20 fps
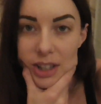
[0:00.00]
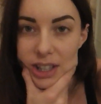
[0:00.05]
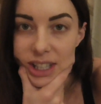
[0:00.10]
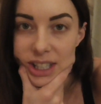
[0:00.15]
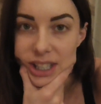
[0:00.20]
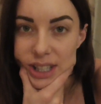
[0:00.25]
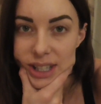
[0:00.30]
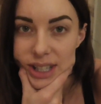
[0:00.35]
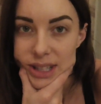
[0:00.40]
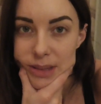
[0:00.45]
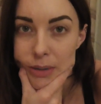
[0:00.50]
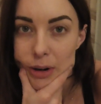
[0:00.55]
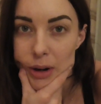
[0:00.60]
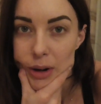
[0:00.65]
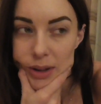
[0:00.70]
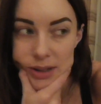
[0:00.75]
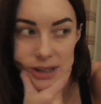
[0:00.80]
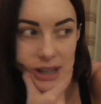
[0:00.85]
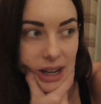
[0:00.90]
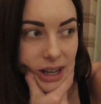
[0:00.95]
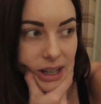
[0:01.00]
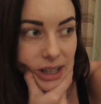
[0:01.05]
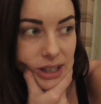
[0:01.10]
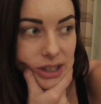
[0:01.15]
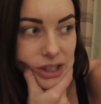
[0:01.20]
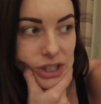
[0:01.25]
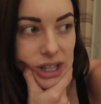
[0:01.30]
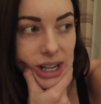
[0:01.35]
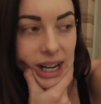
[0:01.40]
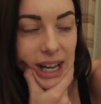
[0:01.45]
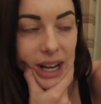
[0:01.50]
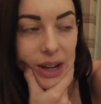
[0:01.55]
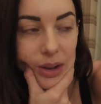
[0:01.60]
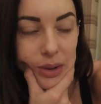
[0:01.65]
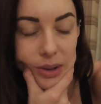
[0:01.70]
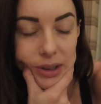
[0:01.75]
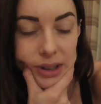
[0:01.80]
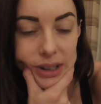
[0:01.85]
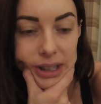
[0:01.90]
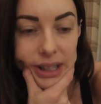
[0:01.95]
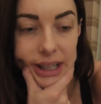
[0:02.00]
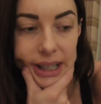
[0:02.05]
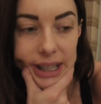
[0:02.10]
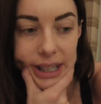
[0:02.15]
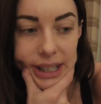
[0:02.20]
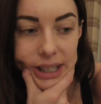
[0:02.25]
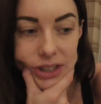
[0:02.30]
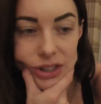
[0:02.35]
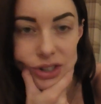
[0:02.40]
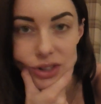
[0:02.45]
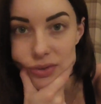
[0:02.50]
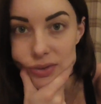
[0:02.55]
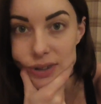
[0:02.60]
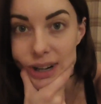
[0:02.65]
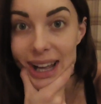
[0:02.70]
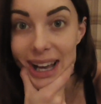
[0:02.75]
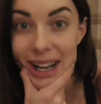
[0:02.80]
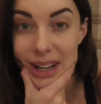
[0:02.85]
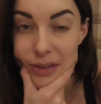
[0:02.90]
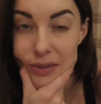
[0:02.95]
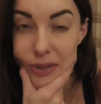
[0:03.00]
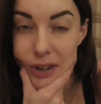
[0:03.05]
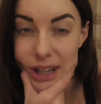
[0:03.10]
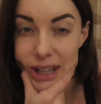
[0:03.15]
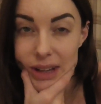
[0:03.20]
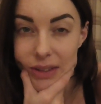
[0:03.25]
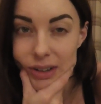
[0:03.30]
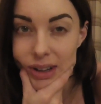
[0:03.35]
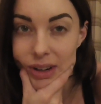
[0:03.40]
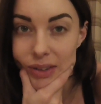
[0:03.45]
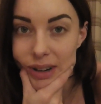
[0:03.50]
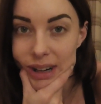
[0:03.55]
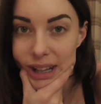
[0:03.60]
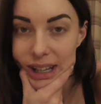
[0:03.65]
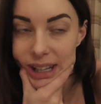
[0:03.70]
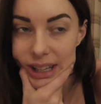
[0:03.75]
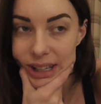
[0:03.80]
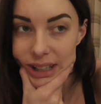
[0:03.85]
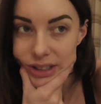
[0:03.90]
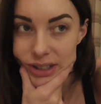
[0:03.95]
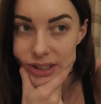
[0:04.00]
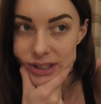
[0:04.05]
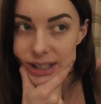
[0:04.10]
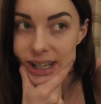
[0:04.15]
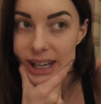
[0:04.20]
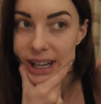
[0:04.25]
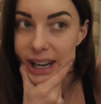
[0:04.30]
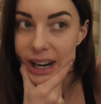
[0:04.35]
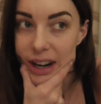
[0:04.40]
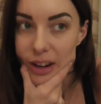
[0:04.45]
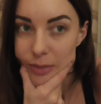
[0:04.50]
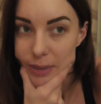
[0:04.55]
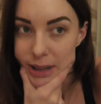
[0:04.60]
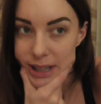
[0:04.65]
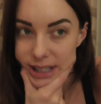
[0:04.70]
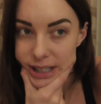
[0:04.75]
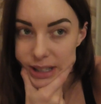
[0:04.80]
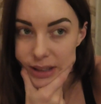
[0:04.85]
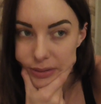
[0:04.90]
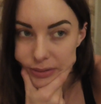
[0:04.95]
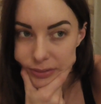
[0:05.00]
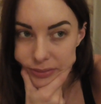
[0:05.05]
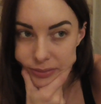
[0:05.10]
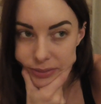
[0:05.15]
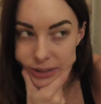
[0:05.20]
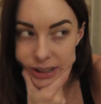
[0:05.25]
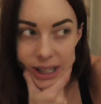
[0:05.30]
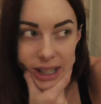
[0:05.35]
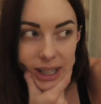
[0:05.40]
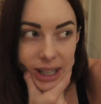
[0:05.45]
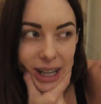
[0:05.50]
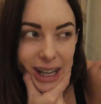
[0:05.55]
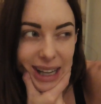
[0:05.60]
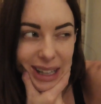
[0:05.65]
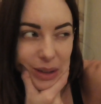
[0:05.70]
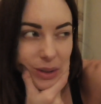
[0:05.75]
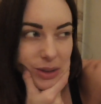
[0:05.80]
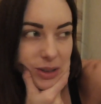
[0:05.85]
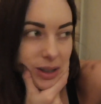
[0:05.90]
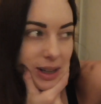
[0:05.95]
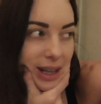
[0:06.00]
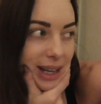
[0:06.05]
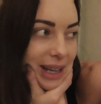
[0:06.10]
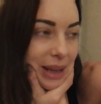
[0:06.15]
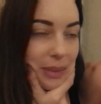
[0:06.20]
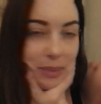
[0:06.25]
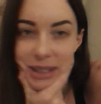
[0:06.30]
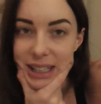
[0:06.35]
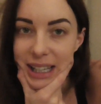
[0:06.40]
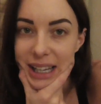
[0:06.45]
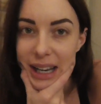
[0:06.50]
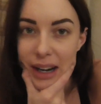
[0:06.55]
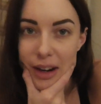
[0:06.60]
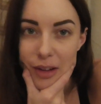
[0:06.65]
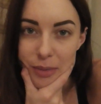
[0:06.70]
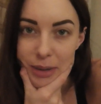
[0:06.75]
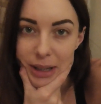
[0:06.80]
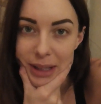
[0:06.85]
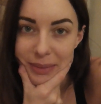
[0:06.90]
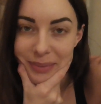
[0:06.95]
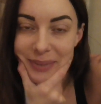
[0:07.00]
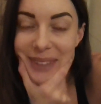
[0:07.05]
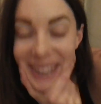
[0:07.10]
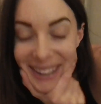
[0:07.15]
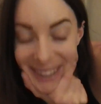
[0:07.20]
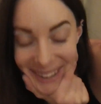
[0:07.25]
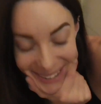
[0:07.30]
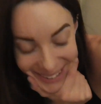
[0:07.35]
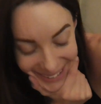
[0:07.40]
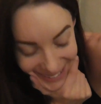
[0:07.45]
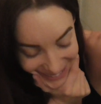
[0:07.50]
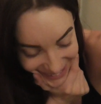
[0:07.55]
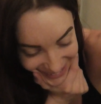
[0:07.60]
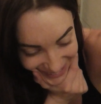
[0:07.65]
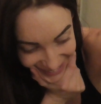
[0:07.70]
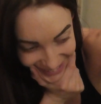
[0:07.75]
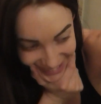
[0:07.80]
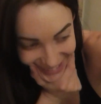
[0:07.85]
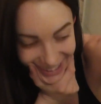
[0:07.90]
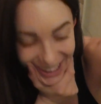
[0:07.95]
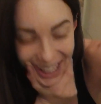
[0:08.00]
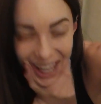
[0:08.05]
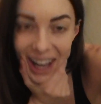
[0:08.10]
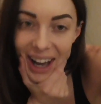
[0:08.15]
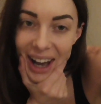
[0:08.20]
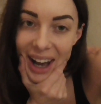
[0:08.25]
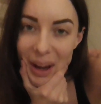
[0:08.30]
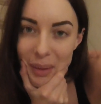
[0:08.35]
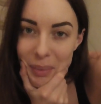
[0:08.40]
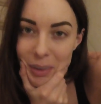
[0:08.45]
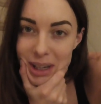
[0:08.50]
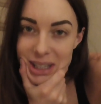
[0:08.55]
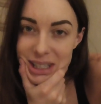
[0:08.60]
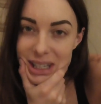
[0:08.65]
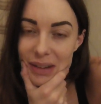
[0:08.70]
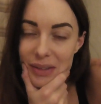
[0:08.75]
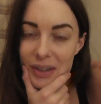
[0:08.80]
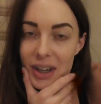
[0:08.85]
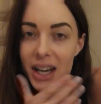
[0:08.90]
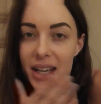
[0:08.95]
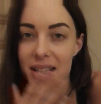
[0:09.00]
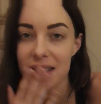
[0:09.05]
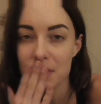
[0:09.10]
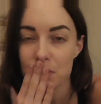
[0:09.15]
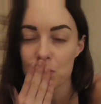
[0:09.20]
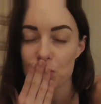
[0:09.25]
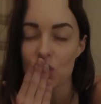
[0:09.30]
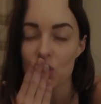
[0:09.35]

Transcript: I'll chat to you guys tomorrow, because I'm going to chill out and just relax for an evening, really, and just take care of myself. And also let him take care of me. Much love, guys.